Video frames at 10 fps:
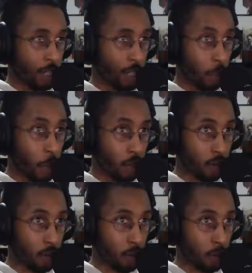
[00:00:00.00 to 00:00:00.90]

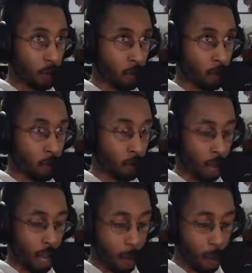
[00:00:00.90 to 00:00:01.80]
independent,
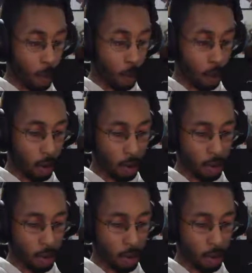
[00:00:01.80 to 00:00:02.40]
I'm on board.